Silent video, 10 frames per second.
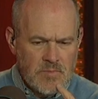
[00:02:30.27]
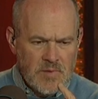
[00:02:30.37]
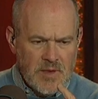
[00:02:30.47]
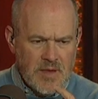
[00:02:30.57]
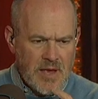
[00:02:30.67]

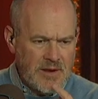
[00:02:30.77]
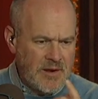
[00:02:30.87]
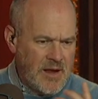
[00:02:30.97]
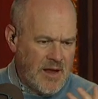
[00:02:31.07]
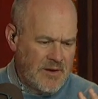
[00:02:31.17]
injuries.
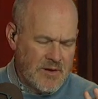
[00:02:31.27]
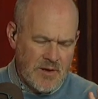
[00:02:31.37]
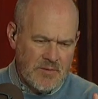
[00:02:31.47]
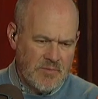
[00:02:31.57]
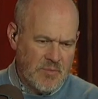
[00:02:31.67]
And and
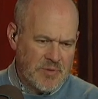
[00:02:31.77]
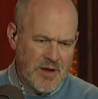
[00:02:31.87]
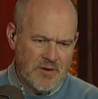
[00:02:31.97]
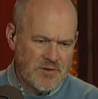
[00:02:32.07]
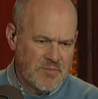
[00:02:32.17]
uh, the
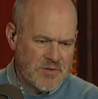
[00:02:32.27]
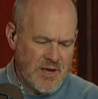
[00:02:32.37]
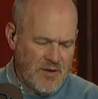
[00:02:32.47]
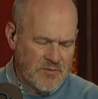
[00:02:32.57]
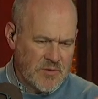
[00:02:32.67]
players
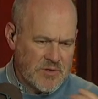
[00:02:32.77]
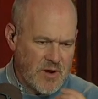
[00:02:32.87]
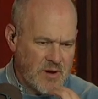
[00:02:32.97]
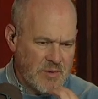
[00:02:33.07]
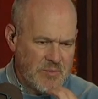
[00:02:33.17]
themselves were
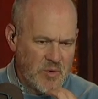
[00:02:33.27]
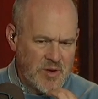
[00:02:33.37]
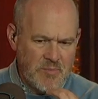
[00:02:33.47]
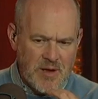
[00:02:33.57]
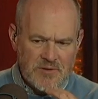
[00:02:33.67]
talking. I mean,
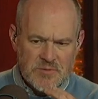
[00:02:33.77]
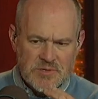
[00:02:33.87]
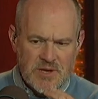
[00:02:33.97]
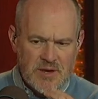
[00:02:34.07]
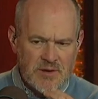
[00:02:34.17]
Mookie Betts was
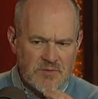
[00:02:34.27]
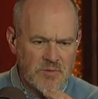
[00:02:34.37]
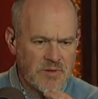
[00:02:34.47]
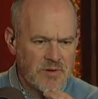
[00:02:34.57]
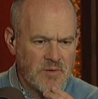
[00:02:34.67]
saying it's
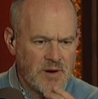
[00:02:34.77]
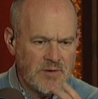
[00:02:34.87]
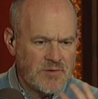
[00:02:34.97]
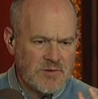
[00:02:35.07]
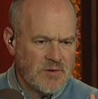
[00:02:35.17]
one of the
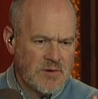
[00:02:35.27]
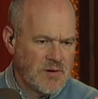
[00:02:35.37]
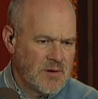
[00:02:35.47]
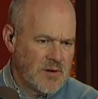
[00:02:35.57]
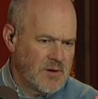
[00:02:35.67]
greatest
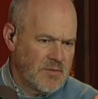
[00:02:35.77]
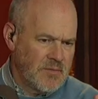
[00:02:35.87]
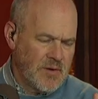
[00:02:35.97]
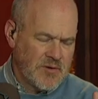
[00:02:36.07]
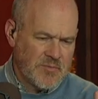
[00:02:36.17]
uh,
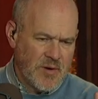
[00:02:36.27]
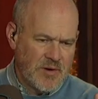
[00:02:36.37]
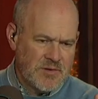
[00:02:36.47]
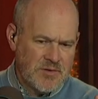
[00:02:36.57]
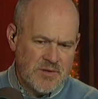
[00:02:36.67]

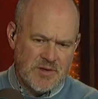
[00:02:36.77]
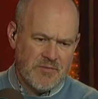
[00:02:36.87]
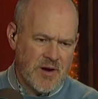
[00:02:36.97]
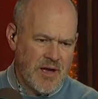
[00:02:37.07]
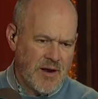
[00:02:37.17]
experiences he's
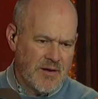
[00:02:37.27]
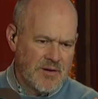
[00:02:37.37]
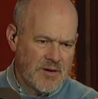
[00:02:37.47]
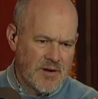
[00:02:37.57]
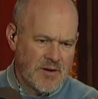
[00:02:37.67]
ever had on
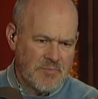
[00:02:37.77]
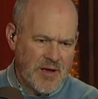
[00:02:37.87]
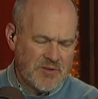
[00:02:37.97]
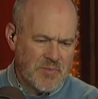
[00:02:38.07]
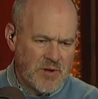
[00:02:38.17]
a, on a
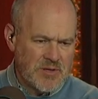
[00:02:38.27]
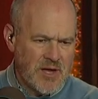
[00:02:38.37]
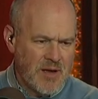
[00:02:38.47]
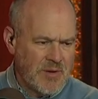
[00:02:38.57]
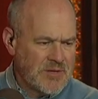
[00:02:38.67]
baseball
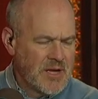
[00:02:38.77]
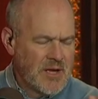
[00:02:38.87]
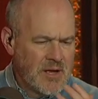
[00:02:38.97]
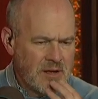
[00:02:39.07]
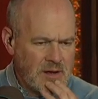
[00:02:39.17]
diamond.
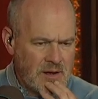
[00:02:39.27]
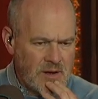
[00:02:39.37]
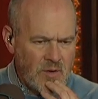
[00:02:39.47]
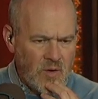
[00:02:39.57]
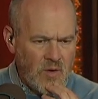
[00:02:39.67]

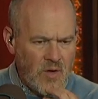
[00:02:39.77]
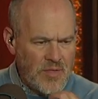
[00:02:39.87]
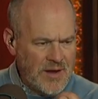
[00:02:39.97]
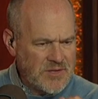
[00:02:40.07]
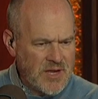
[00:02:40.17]
Uh, all, all,
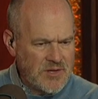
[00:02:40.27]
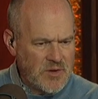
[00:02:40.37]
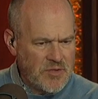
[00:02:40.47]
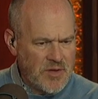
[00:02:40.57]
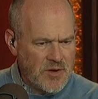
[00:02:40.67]
that said, do
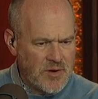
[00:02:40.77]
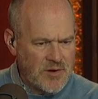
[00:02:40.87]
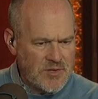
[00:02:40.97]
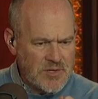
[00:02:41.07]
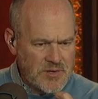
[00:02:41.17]
you think you're going
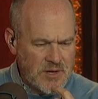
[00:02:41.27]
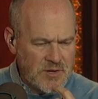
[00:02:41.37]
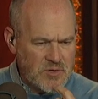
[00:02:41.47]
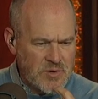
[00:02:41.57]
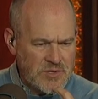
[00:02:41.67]
to still need
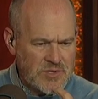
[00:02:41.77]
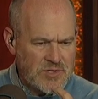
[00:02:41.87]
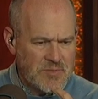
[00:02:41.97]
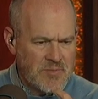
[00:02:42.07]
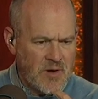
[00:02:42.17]
to twist
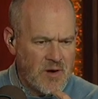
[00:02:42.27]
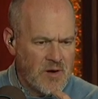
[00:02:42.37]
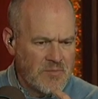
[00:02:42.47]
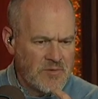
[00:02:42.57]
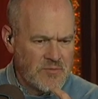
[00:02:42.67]
some
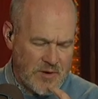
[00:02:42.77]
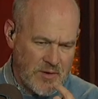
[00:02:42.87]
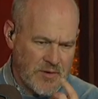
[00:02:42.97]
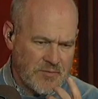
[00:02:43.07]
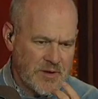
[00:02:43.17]
arms,
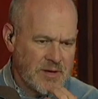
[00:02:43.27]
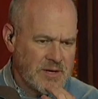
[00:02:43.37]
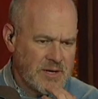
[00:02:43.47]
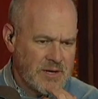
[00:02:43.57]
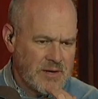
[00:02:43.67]
figuratively,
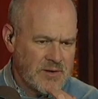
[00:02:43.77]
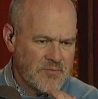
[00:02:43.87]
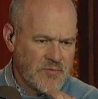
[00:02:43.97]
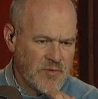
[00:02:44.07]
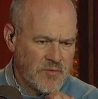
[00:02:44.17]
uh,
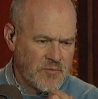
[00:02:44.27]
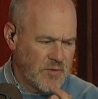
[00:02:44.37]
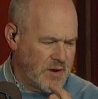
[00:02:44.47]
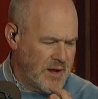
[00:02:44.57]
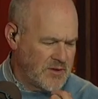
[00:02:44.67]
for
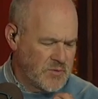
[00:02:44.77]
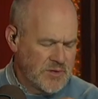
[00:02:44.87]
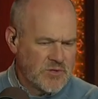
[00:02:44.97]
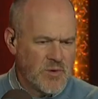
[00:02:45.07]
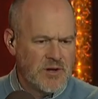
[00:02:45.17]
for the next
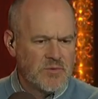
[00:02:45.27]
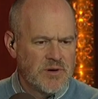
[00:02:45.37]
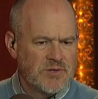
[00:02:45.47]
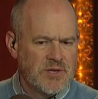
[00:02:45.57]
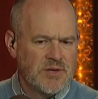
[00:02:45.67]
one,
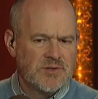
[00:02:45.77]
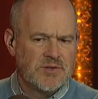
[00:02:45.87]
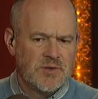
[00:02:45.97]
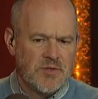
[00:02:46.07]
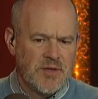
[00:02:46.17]
2026?
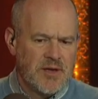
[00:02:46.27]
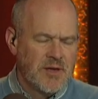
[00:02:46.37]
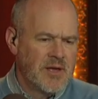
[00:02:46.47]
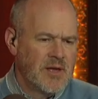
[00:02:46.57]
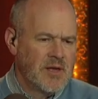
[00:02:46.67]
Do you think?
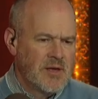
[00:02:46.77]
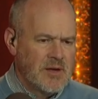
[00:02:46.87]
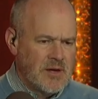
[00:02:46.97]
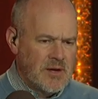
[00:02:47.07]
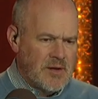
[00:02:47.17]

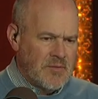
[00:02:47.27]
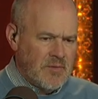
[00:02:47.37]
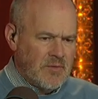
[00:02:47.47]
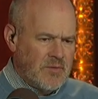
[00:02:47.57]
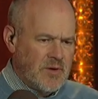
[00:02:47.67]
Uh,
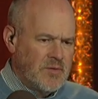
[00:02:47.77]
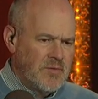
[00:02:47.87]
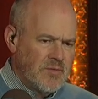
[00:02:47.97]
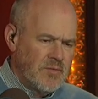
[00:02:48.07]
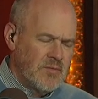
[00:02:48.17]
you, you, know, I